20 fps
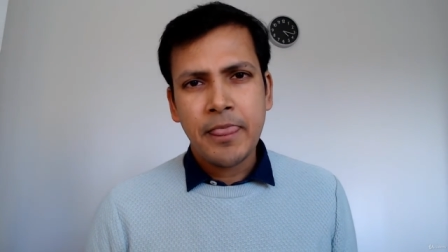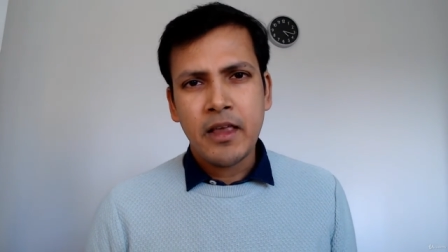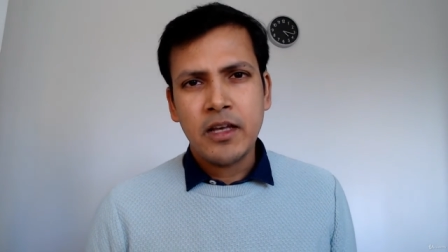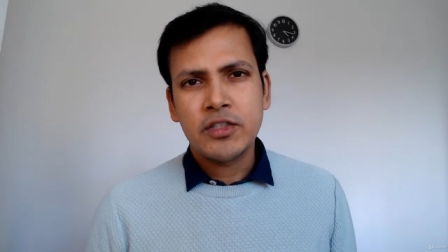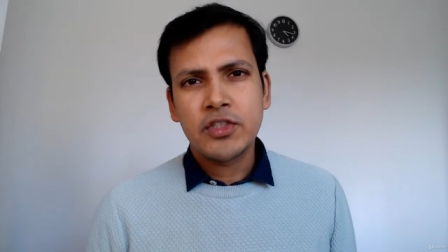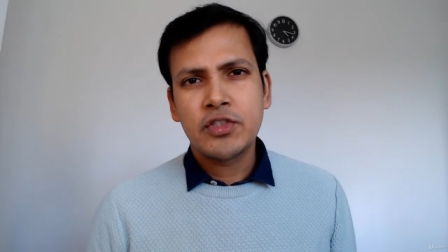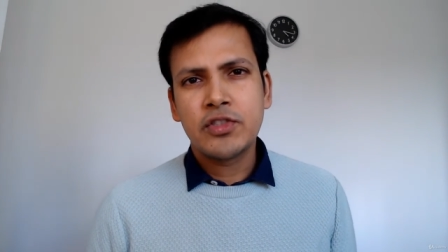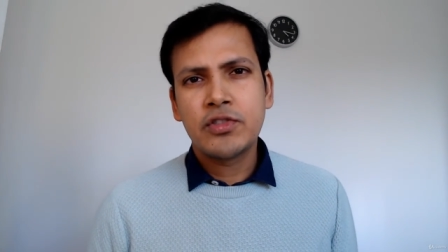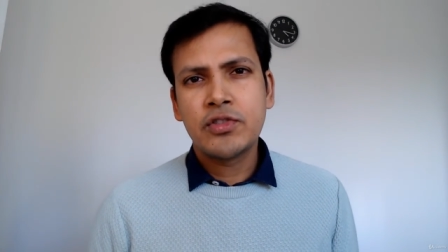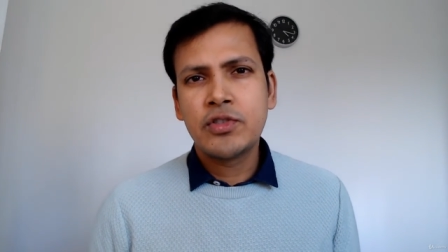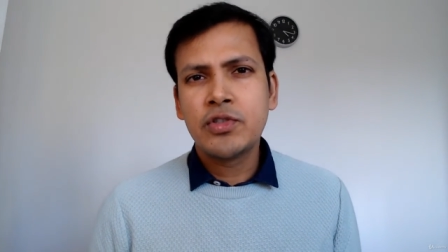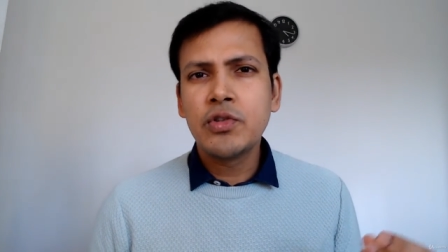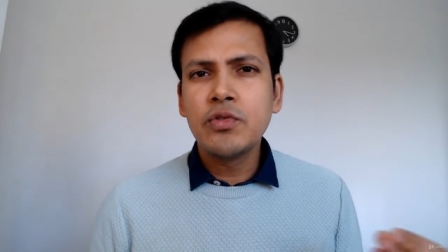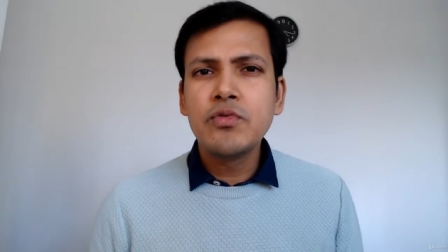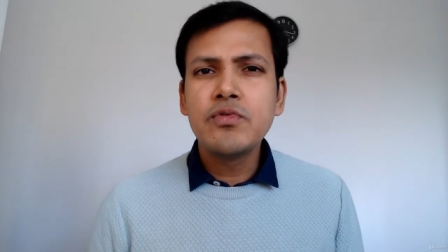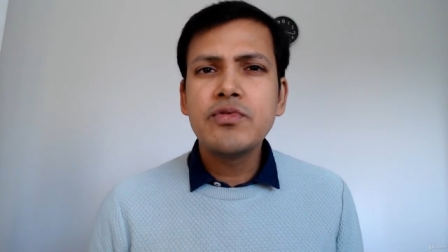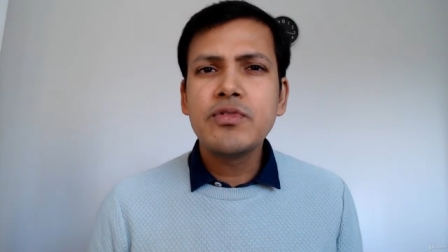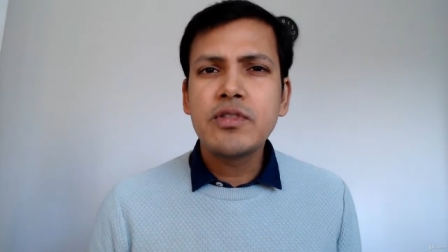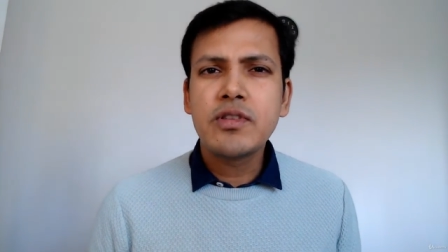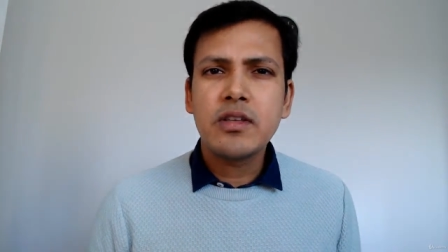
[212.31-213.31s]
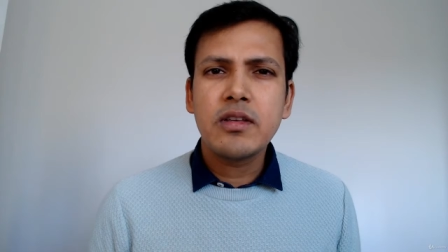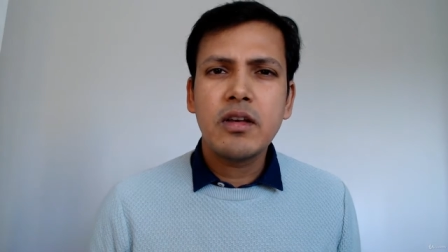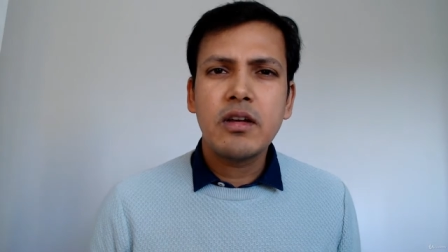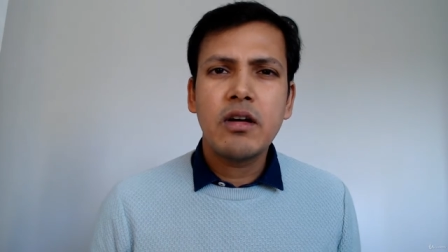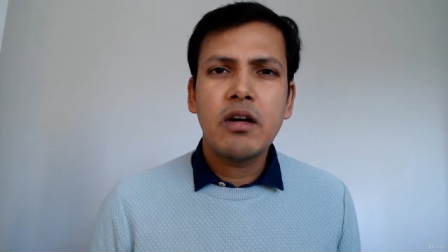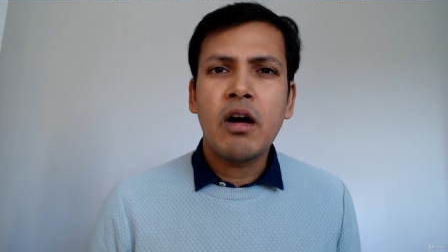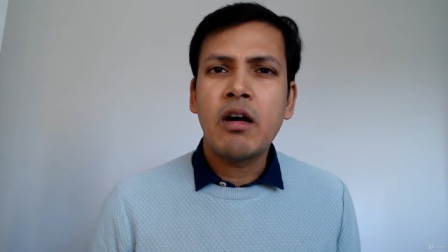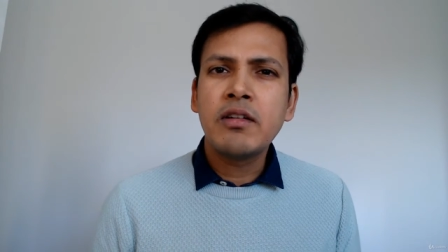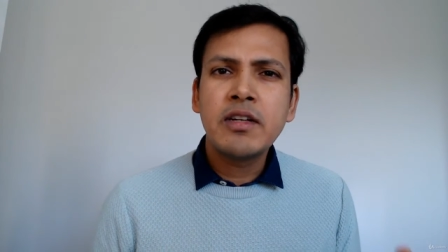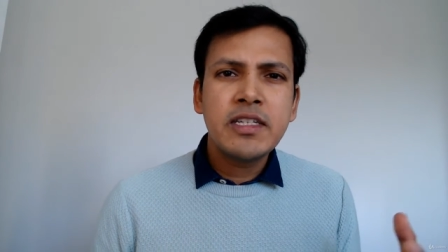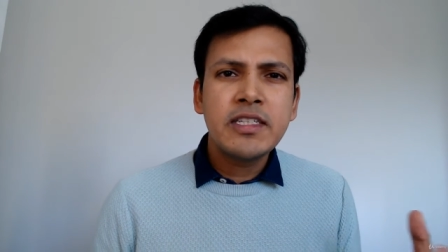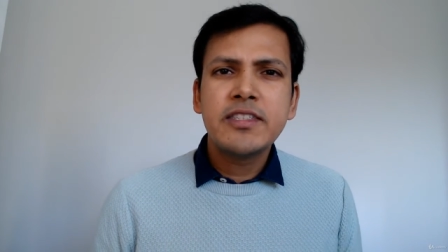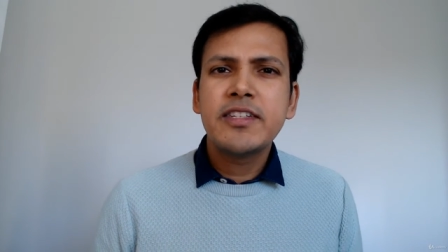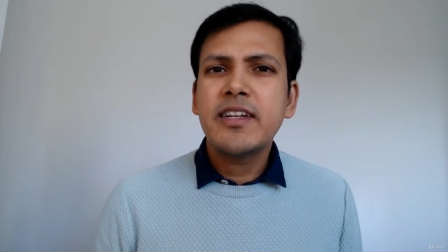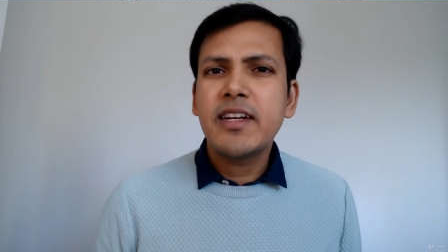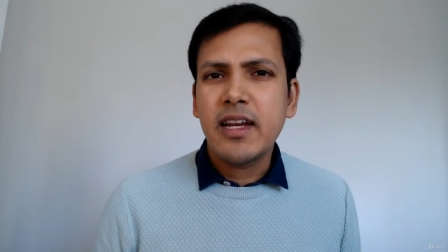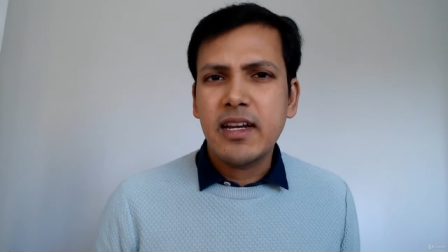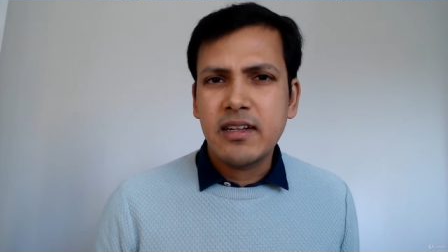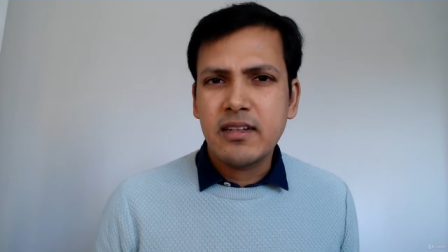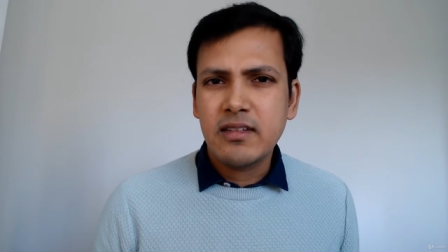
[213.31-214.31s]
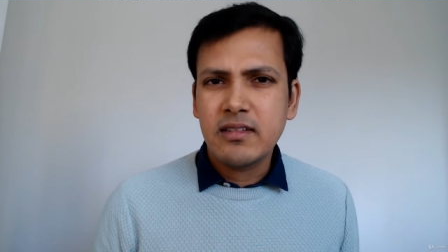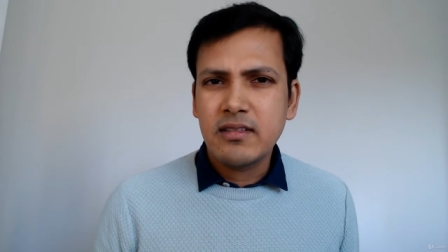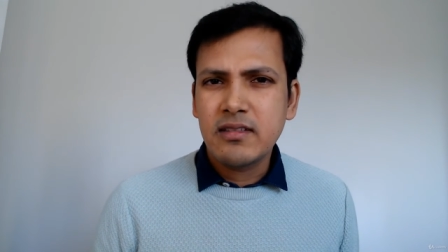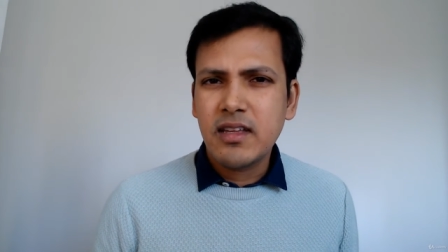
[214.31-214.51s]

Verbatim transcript: shoes on internet.